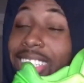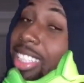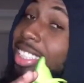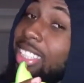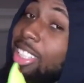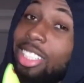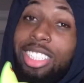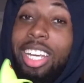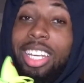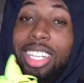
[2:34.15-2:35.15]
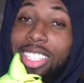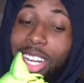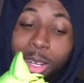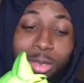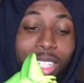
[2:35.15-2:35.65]
is a little shaky at
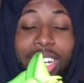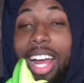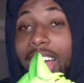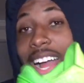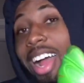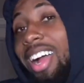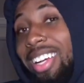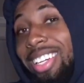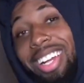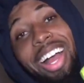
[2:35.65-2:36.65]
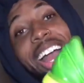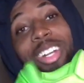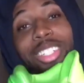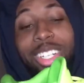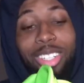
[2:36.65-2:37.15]
times. And
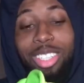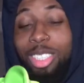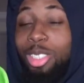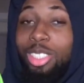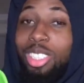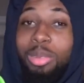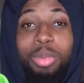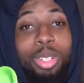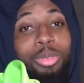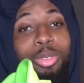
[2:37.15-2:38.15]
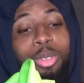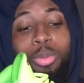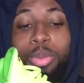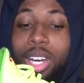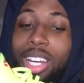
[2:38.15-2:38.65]
I don't know. The shoes look
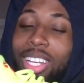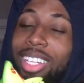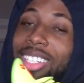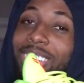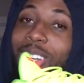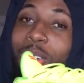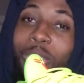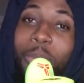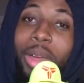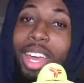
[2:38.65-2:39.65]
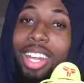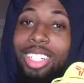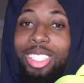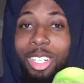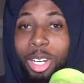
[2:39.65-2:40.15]
beautiful, but if you're paying a
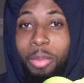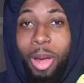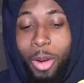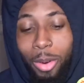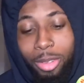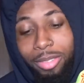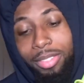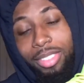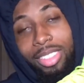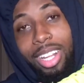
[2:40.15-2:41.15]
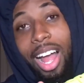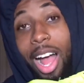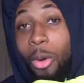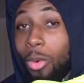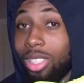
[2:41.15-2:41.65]
certain amount,
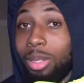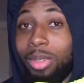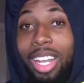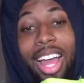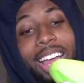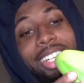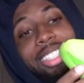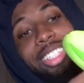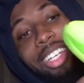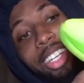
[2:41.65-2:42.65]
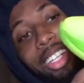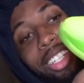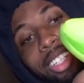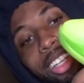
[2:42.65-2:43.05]
I want them to last. And